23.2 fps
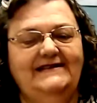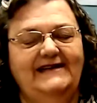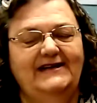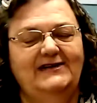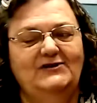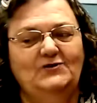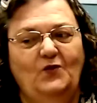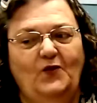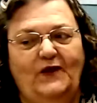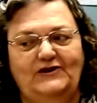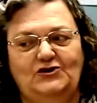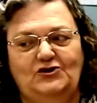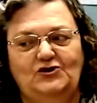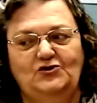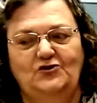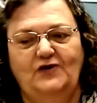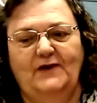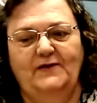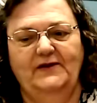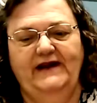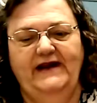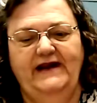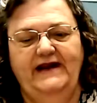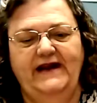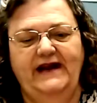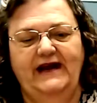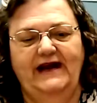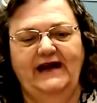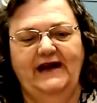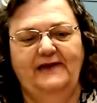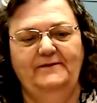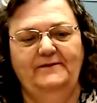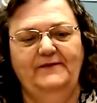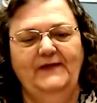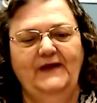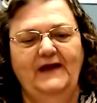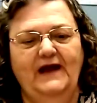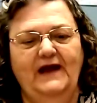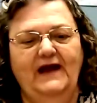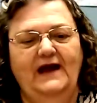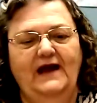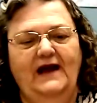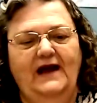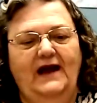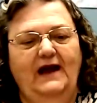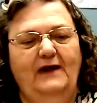is what's troubling him
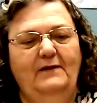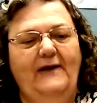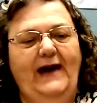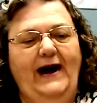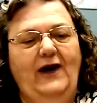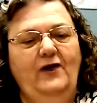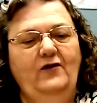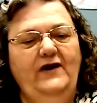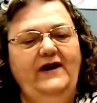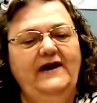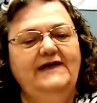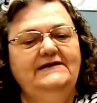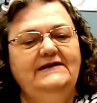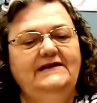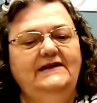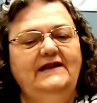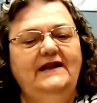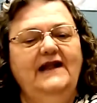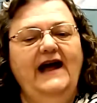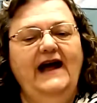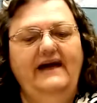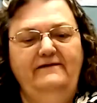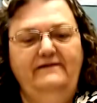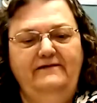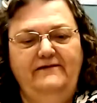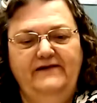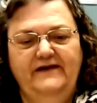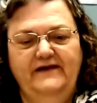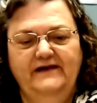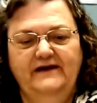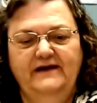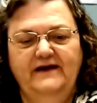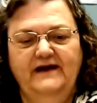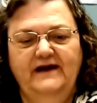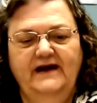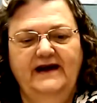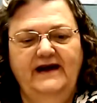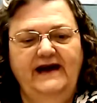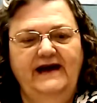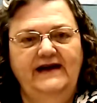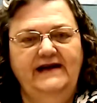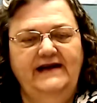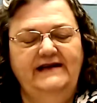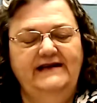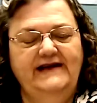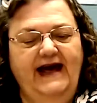about his life.
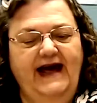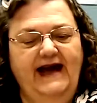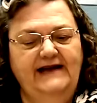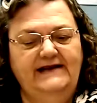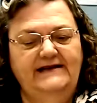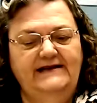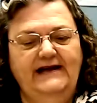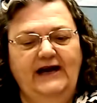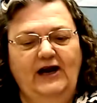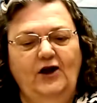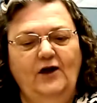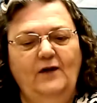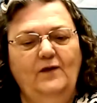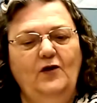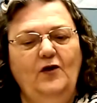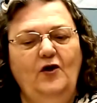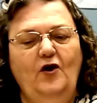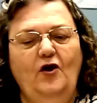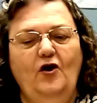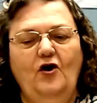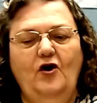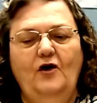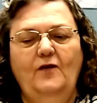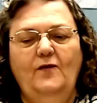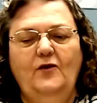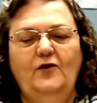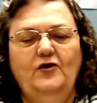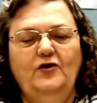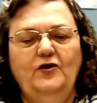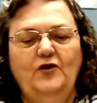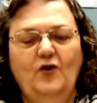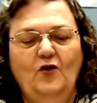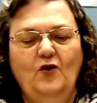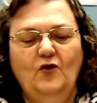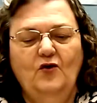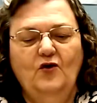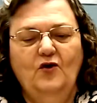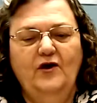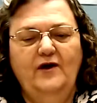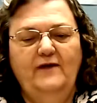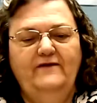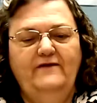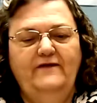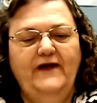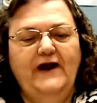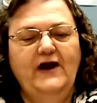He's had a terrible, horrible, no
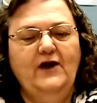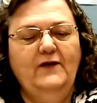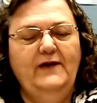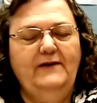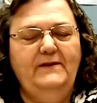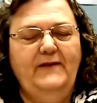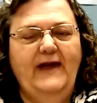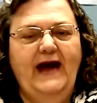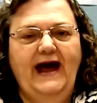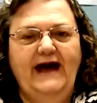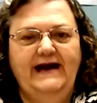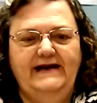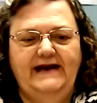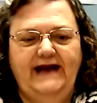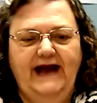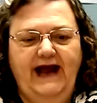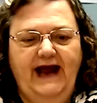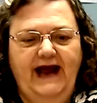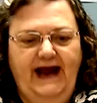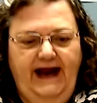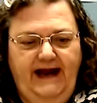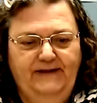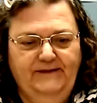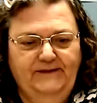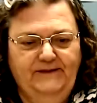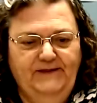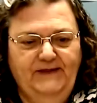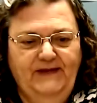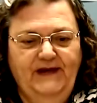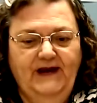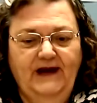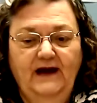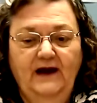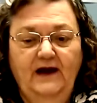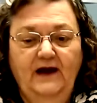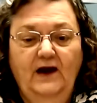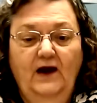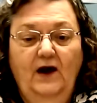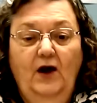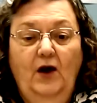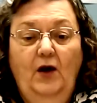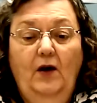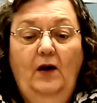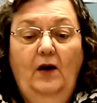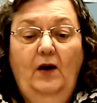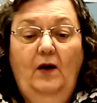good, very bad day.
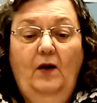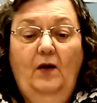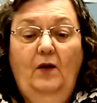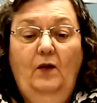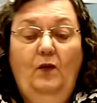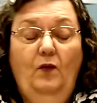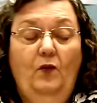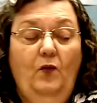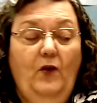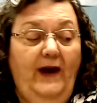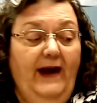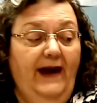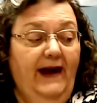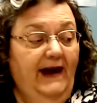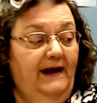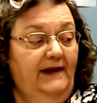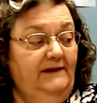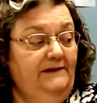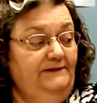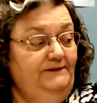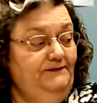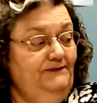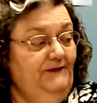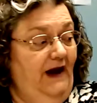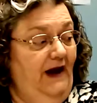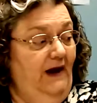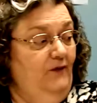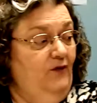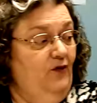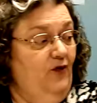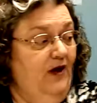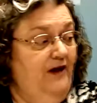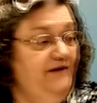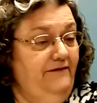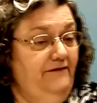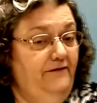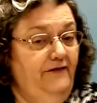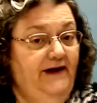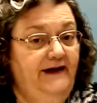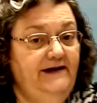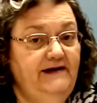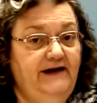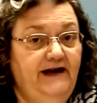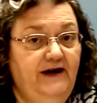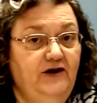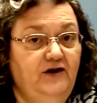Well, I brought a
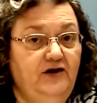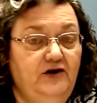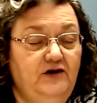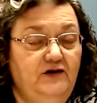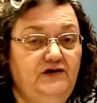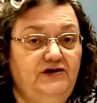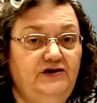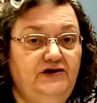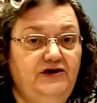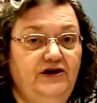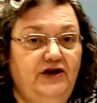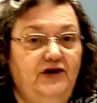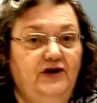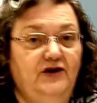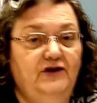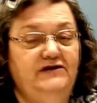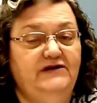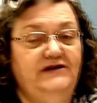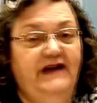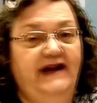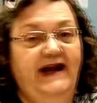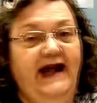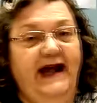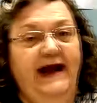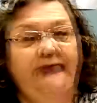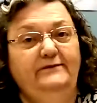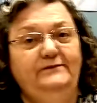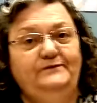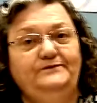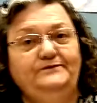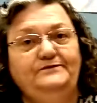friend to introduce to you today.